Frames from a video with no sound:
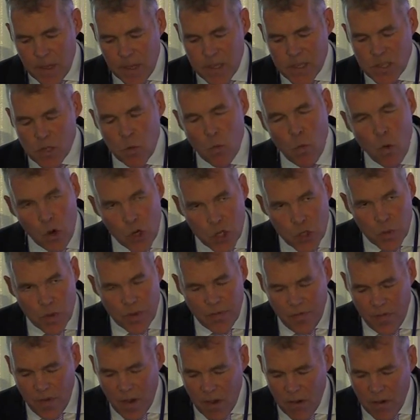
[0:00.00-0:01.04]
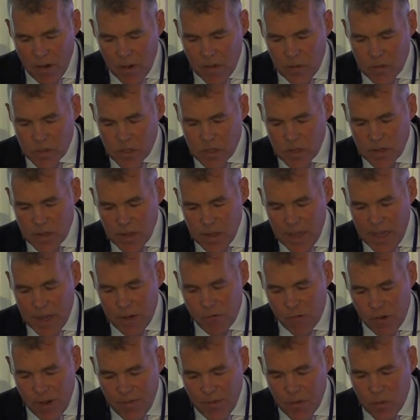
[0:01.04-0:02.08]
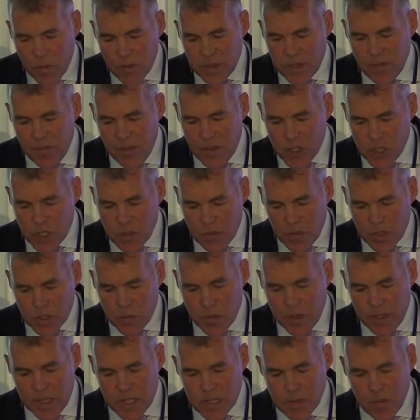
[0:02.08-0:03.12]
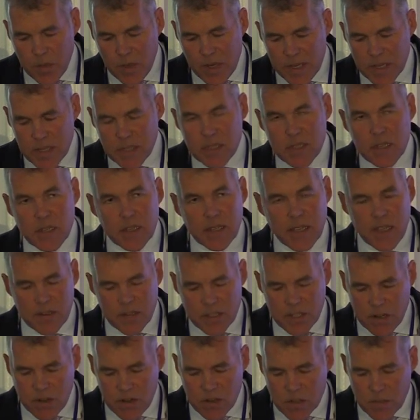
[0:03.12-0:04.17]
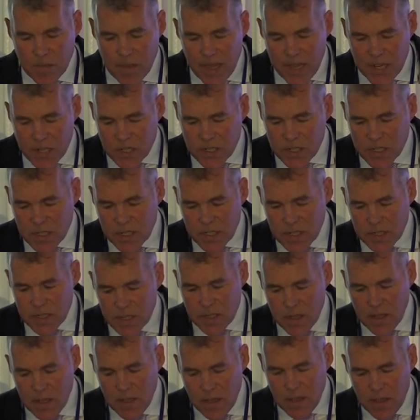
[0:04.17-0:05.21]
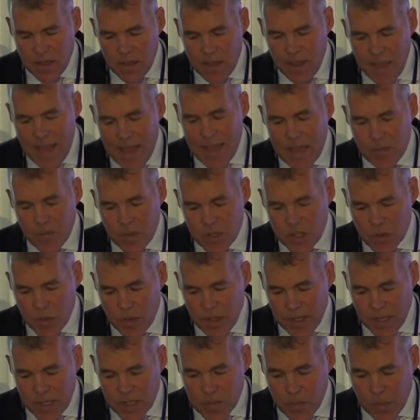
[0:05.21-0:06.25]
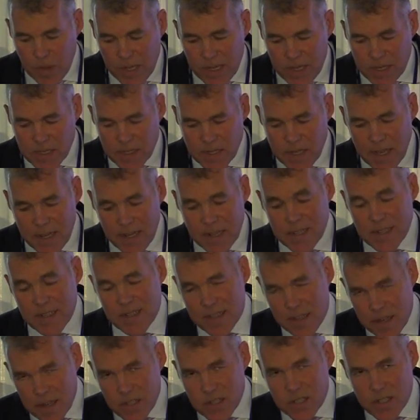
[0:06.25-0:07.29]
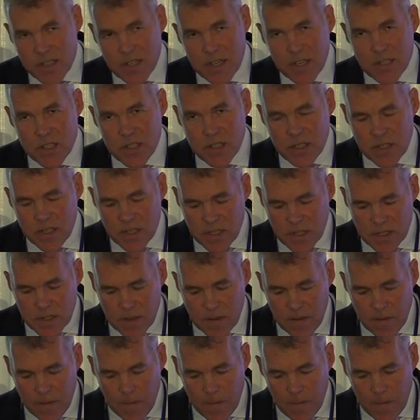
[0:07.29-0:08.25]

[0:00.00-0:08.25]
is awash with firearms, and riven with division between its police counterterrorism agencies and between its police and its intelligence agencies.